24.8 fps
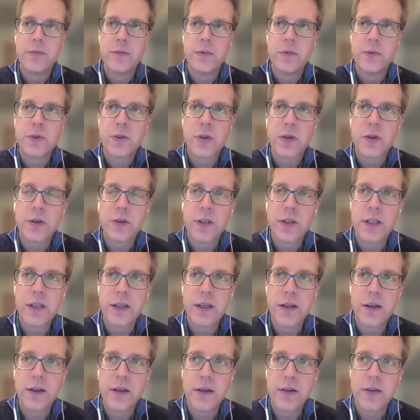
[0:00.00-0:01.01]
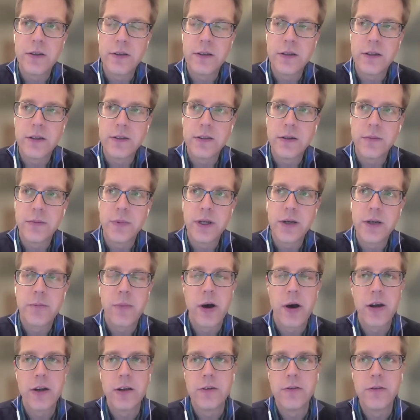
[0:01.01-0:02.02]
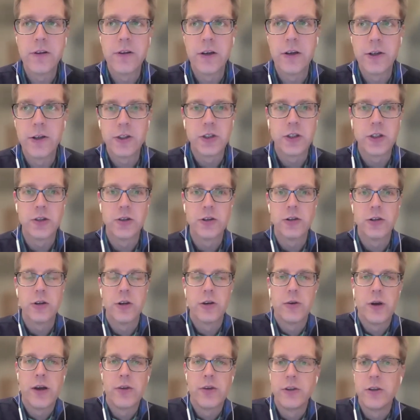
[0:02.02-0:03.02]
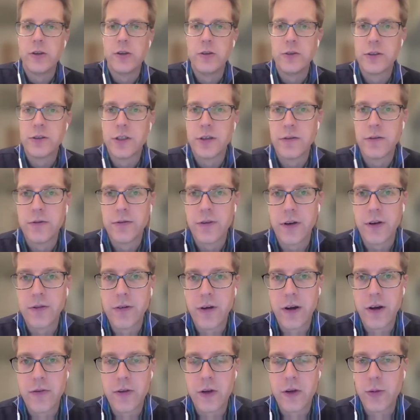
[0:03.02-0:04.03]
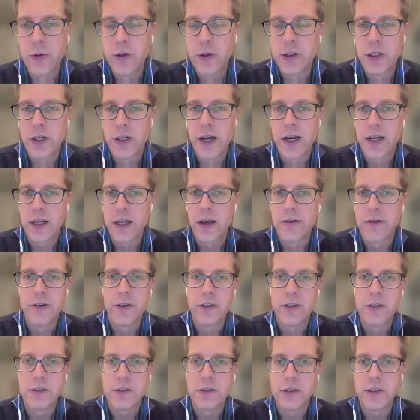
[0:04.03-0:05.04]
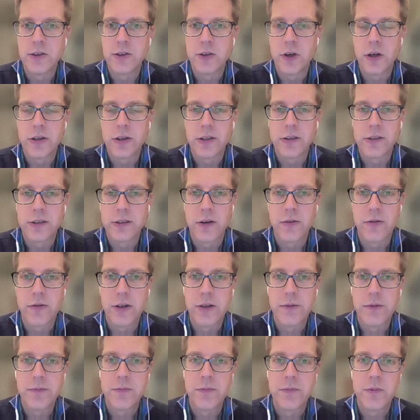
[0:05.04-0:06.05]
Certainly, there's a big body of literature around the use of human genetic evidence in drug discovery.